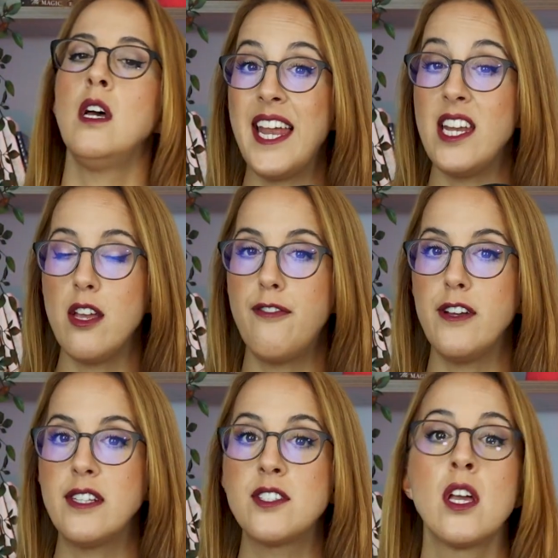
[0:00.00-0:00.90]
And if
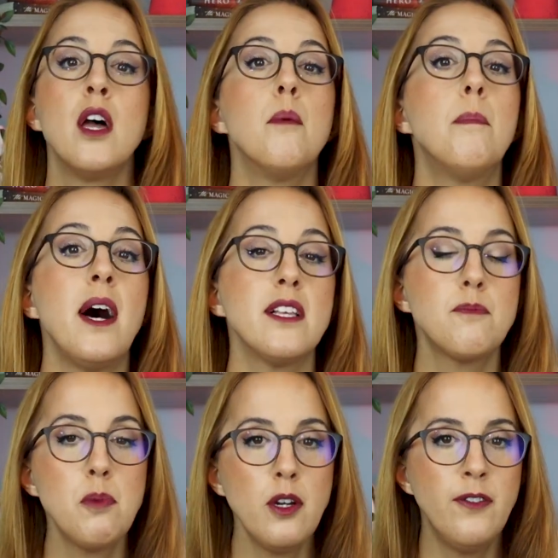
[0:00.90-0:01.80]
it's
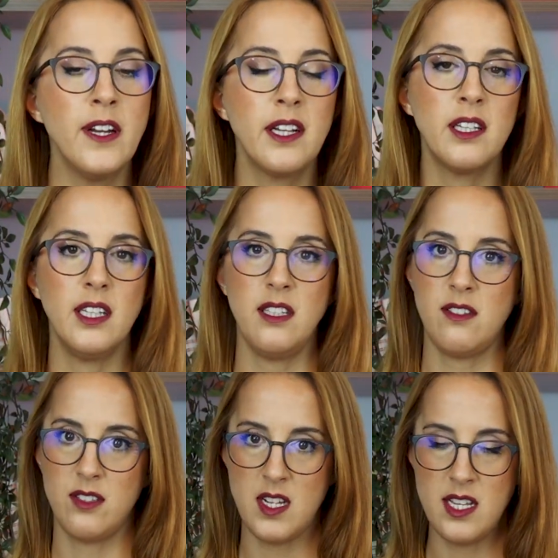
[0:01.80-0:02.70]
past perfect, it
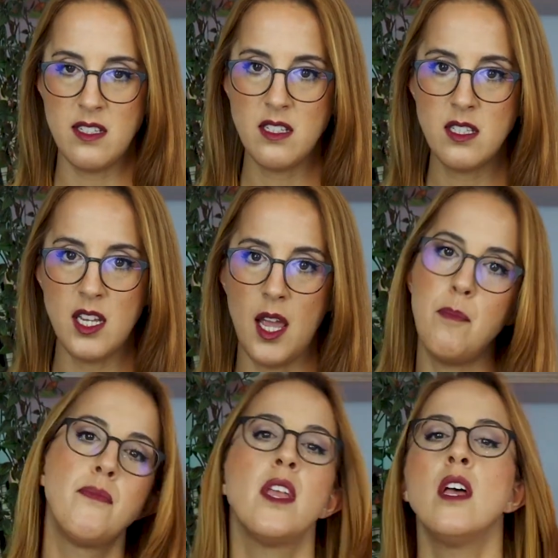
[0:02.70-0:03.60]
stays the same.